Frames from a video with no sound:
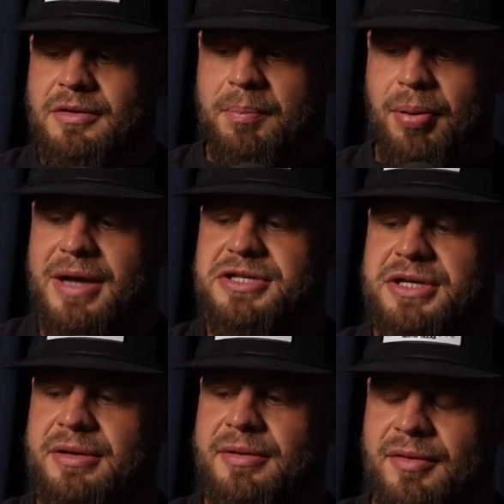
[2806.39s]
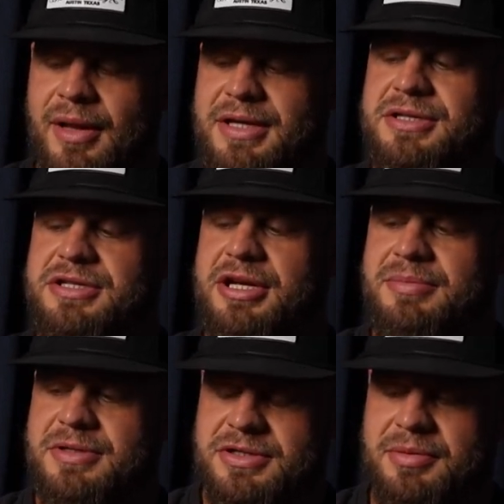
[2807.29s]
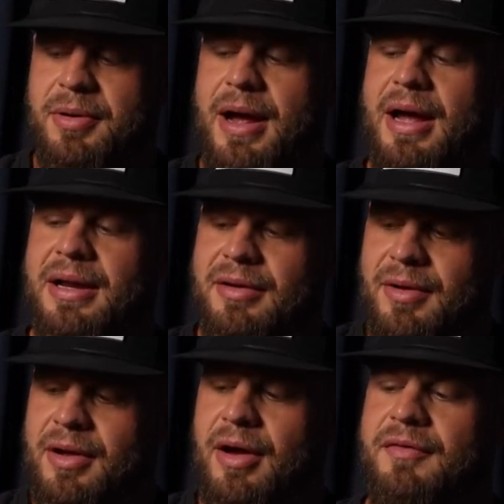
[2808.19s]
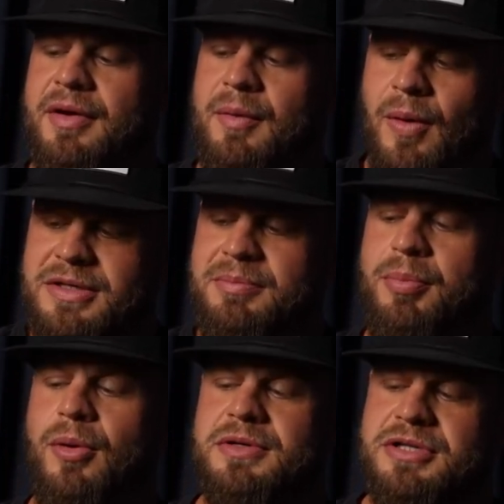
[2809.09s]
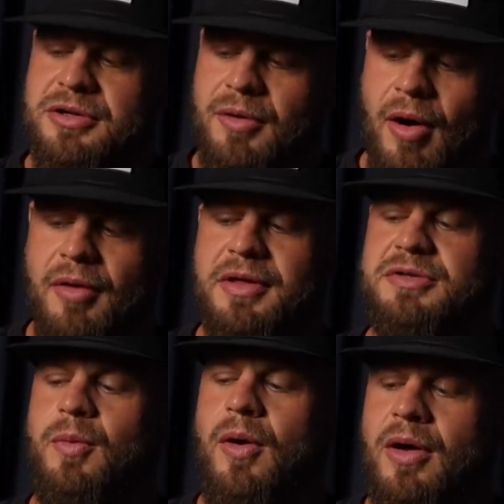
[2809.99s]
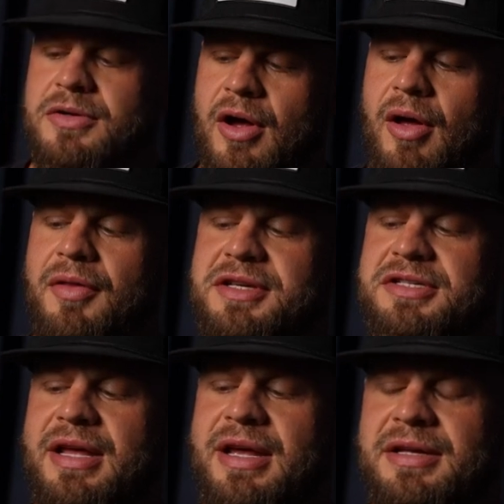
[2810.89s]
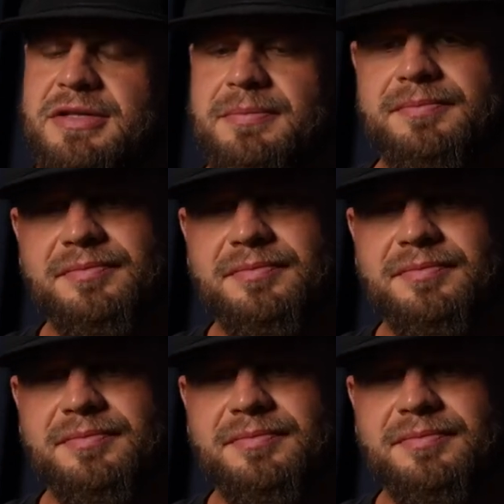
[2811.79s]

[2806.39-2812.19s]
depression, relationships, sobriety, recovery, what's important to you, all these walls, all these things.